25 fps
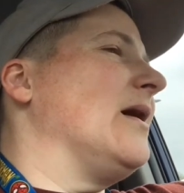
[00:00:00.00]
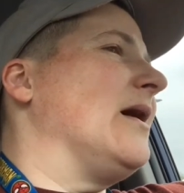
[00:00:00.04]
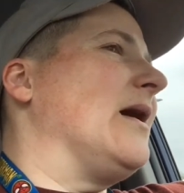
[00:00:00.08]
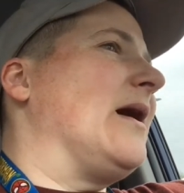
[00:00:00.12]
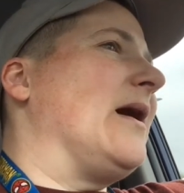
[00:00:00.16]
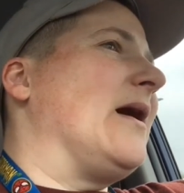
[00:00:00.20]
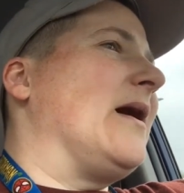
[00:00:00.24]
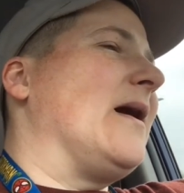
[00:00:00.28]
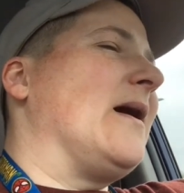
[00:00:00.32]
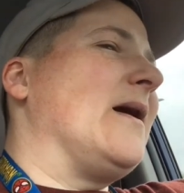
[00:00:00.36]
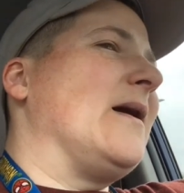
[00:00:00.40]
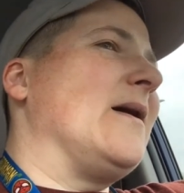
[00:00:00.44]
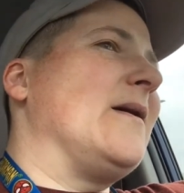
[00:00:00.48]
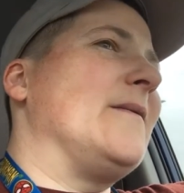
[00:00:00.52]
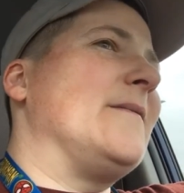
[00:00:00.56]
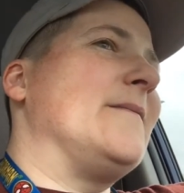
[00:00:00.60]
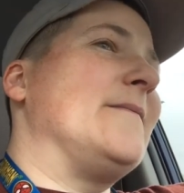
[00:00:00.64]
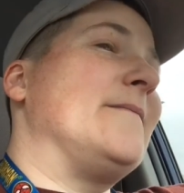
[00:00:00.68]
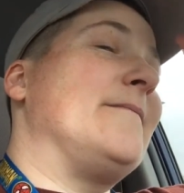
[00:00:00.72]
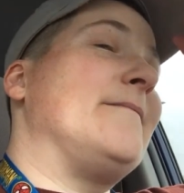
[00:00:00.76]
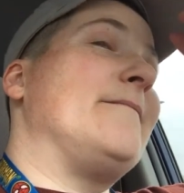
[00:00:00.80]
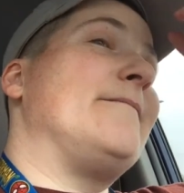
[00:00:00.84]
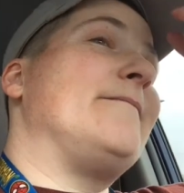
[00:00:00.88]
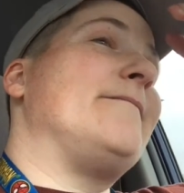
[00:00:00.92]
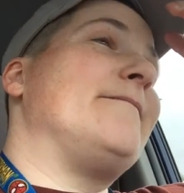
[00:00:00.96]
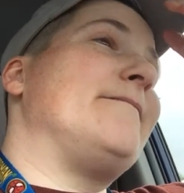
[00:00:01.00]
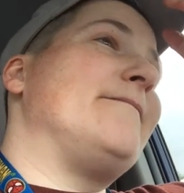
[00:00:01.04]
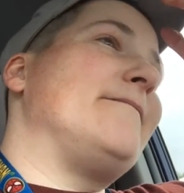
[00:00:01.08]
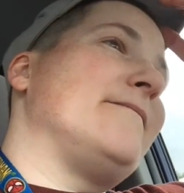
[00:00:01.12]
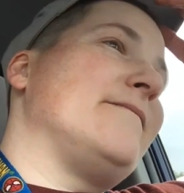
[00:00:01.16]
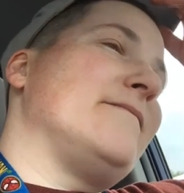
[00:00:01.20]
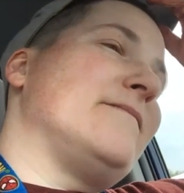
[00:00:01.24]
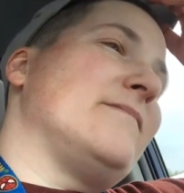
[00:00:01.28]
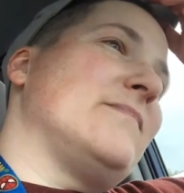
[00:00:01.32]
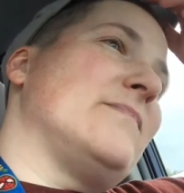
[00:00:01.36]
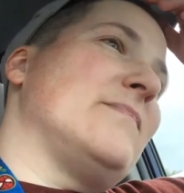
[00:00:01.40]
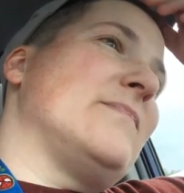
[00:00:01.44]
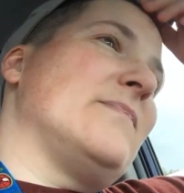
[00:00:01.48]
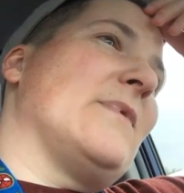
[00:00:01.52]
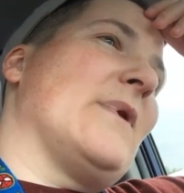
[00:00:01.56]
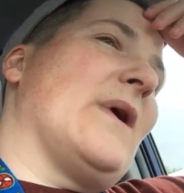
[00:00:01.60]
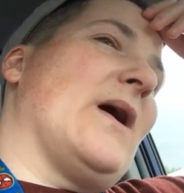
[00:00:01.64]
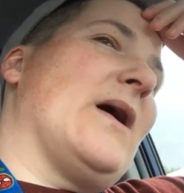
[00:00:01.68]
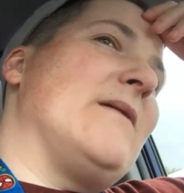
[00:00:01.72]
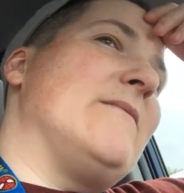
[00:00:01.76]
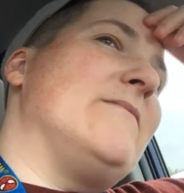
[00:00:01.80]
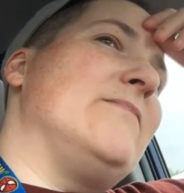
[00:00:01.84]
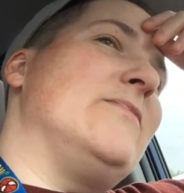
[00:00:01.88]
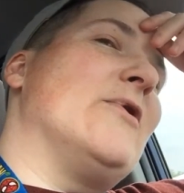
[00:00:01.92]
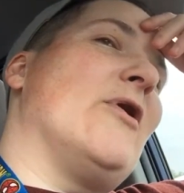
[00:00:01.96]
Um,
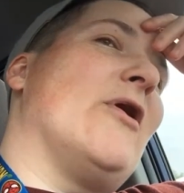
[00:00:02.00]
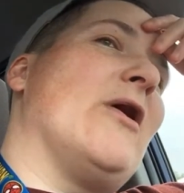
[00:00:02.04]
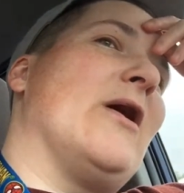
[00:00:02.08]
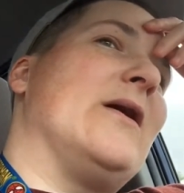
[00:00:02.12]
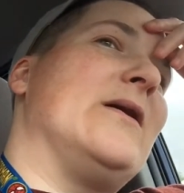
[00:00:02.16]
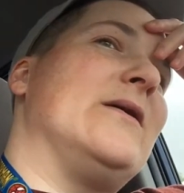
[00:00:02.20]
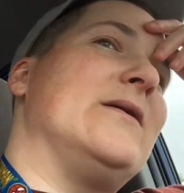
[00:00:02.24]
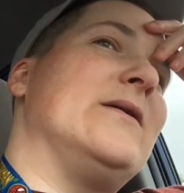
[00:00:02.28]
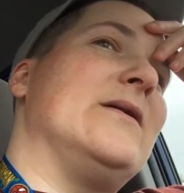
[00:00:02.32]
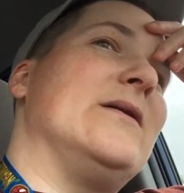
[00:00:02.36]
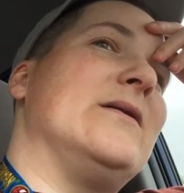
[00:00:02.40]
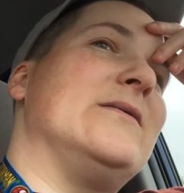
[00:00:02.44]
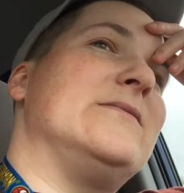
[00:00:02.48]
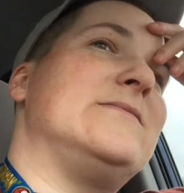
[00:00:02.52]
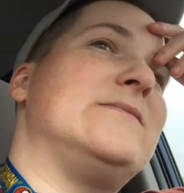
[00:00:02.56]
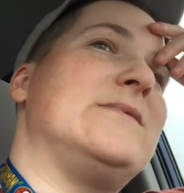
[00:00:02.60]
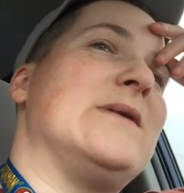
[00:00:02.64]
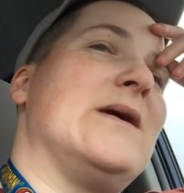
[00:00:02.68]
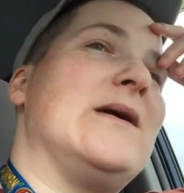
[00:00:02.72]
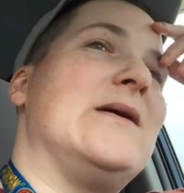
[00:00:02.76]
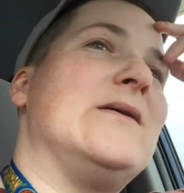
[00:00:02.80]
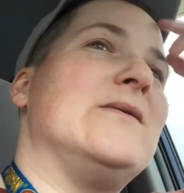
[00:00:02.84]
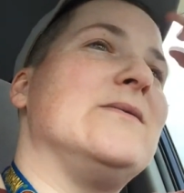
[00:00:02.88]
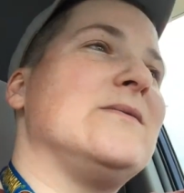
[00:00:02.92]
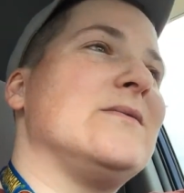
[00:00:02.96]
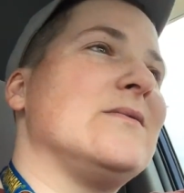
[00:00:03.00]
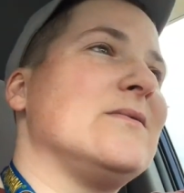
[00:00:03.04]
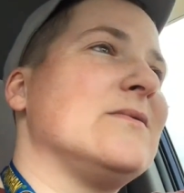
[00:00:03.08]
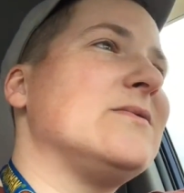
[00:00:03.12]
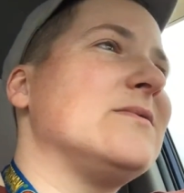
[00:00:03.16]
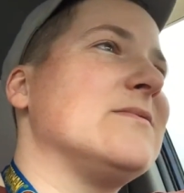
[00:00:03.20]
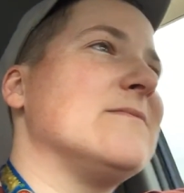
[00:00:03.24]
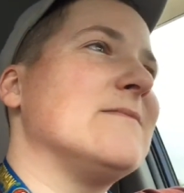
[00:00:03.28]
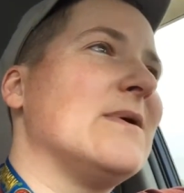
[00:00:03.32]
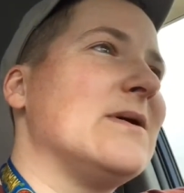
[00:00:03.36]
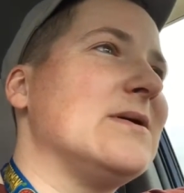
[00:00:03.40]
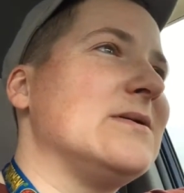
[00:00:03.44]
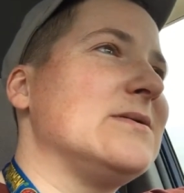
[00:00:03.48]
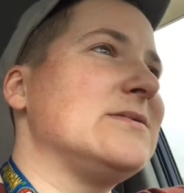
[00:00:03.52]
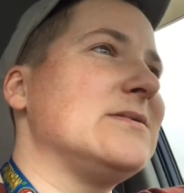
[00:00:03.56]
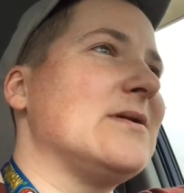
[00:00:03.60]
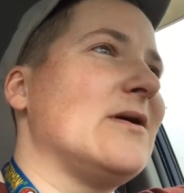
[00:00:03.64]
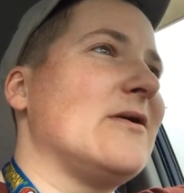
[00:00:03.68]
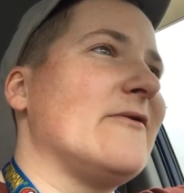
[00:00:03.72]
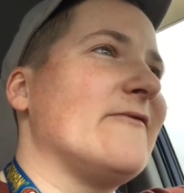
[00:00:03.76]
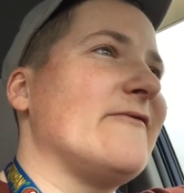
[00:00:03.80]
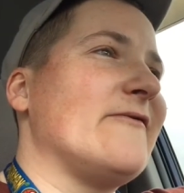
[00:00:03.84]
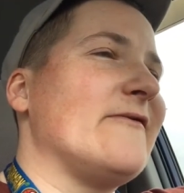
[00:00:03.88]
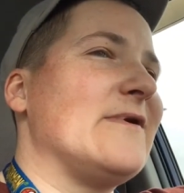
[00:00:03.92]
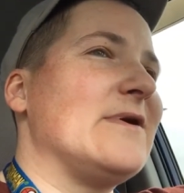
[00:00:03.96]
I'm not a danger to
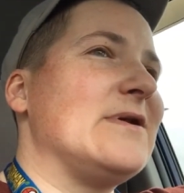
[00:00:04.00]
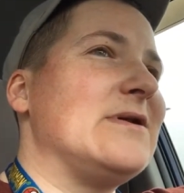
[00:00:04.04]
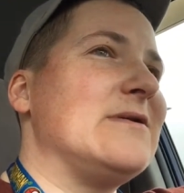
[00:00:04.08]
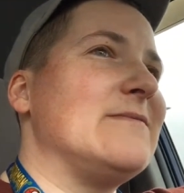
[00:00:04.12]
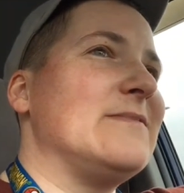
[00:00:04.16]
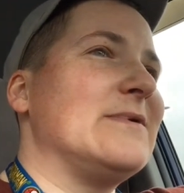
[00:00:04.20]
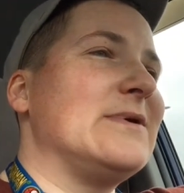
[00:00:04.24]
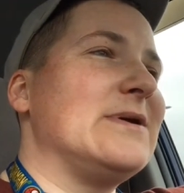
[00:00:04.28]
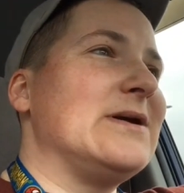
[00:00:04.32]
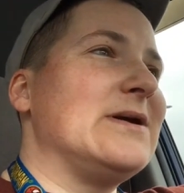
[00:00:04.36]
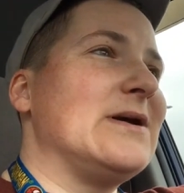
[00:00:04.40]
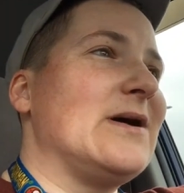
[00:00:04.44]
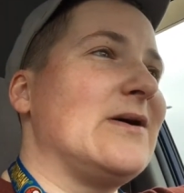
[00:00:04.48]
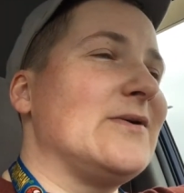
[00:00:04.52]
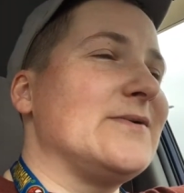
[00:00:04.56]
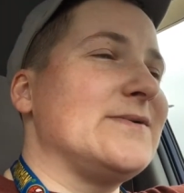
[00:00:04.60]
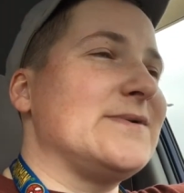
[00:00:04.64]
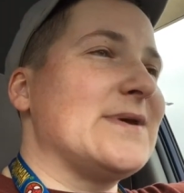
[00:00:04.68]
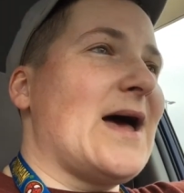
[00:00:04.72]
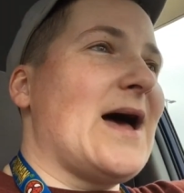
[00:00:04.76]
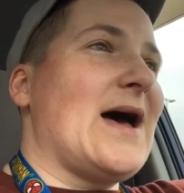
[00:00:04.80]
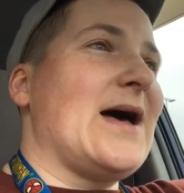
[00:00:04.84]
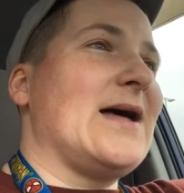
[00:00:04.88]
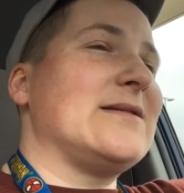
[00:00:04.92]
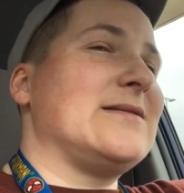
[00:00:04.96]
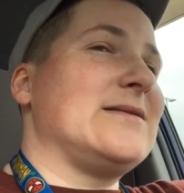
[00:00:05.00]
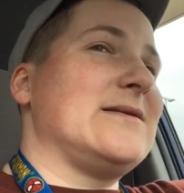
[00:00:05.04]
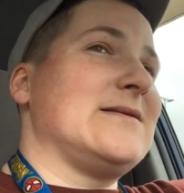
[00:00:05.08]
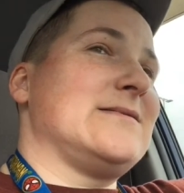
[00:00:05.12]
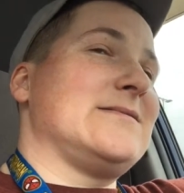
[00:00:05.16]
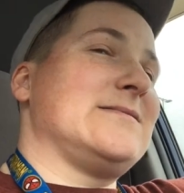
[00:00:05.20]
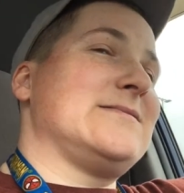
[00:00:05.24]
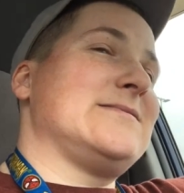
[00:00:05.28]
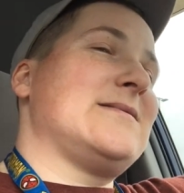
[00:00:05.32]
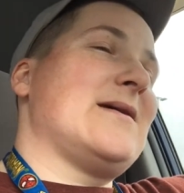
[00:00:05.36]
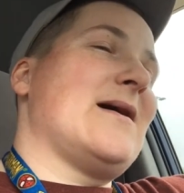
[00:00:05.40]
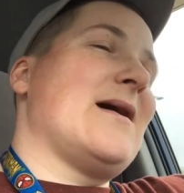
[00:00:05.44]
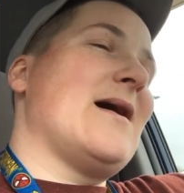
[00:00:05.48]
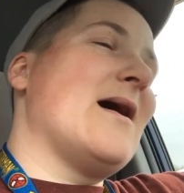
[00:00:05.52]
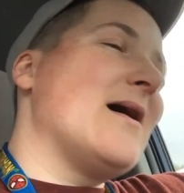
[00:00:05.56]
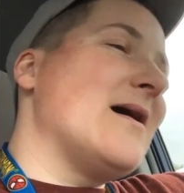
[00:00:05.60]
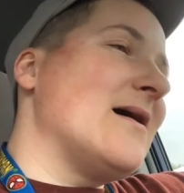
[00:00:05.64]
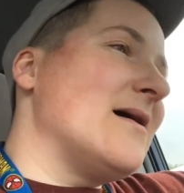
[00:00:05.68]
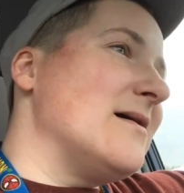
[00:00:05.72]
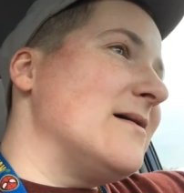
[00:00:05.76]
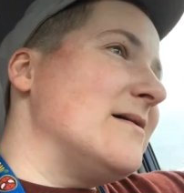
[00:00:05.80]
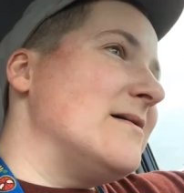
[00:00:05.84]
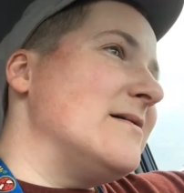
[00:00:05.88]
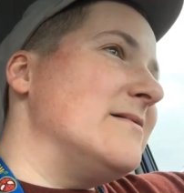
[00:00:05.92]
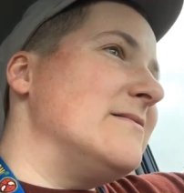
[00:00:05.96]
myself or anybody else at this
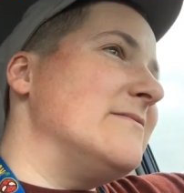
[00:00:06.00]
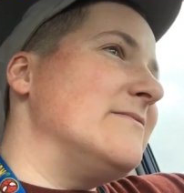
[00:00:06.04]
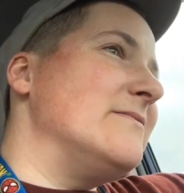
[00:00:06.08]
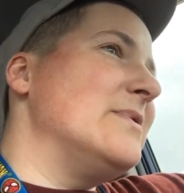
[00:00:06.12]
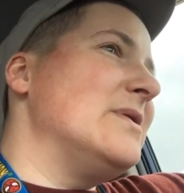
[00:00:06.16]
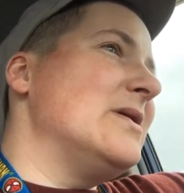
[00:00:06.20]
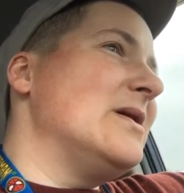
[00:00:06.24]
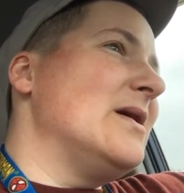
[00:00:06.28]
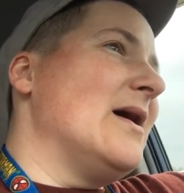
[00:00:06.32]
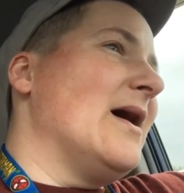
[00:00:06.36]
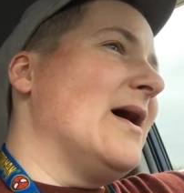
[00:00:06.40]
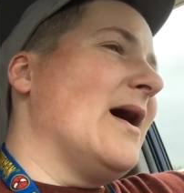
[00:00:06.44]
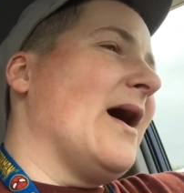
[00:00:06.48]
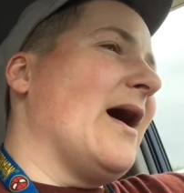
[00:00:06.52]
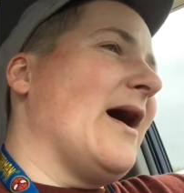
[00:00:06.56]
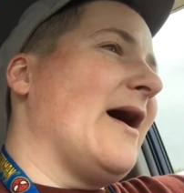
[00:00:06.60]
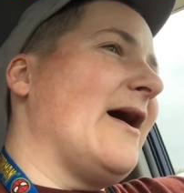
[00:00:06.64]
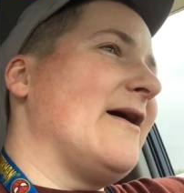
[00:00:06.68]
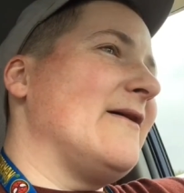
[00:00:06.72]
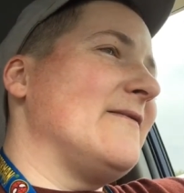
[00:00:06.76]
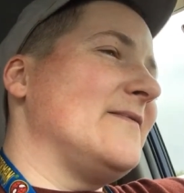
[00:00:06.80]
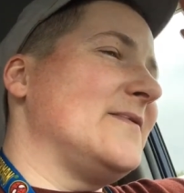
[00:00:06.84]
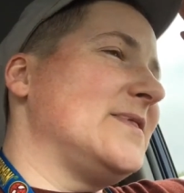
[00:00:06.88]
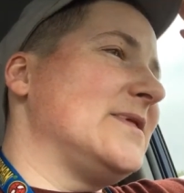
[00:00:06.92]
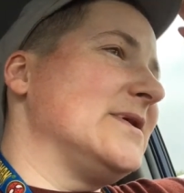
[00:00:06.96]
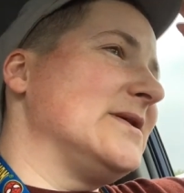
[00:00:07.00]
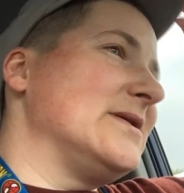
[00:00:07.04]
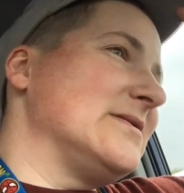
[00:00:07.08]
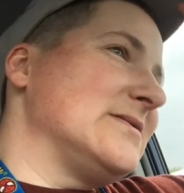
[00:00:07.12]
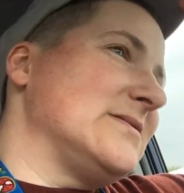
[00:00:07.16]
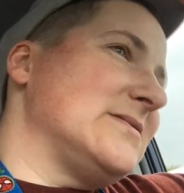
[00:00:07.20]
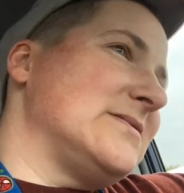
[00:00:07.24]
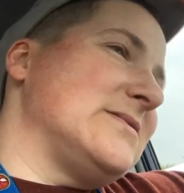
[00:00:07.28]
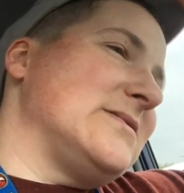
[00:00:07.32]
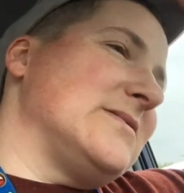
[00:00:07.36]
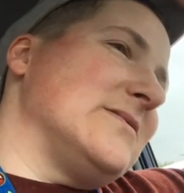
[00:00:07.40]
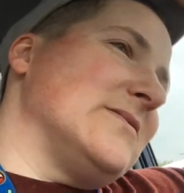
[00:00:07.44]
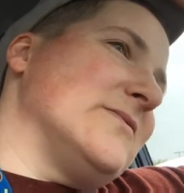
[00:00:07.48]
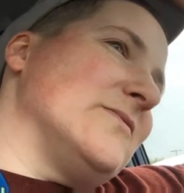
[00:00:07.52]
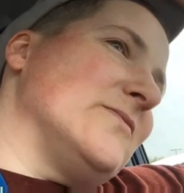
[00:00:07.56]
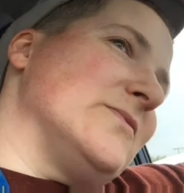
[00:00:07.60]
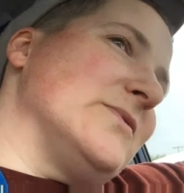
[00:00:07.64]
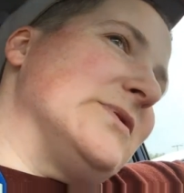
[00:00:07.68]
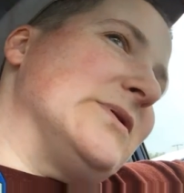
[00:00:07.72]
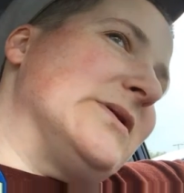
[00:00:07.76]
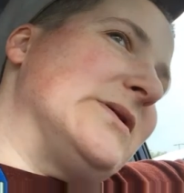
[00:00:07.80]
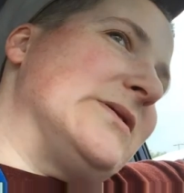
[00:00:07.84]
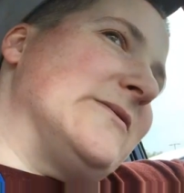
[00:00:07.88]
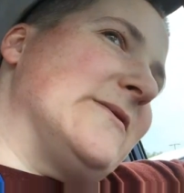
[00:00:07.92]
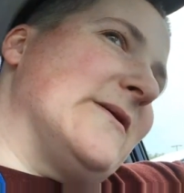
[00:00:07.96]
time. I have things to
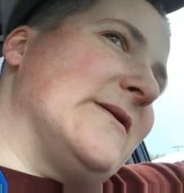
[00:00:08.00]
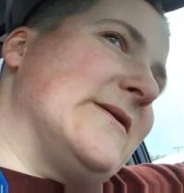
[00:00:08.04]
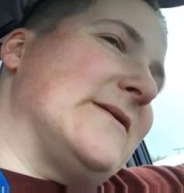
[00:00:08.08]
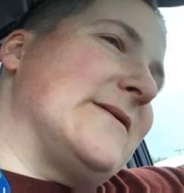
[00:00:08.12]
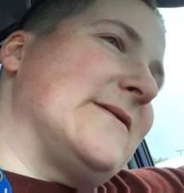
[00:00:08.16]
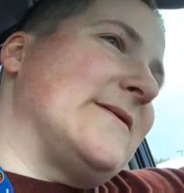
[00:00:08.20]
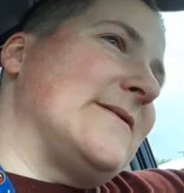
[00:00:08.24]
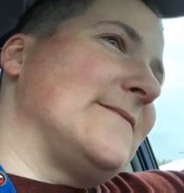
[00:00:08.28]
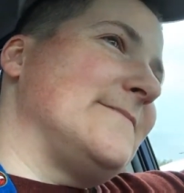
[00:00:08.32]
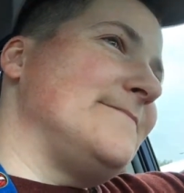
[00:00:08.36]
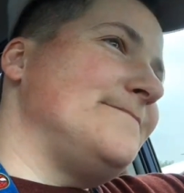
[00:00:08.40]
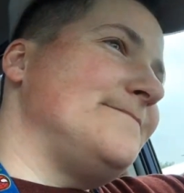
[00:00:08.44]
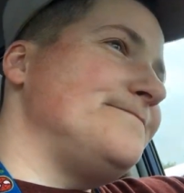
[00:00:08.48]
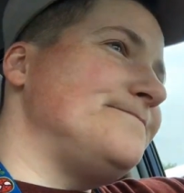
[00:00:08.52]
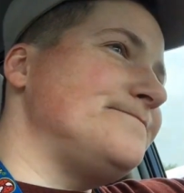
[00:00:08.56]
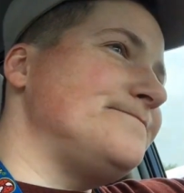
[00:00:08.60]
really like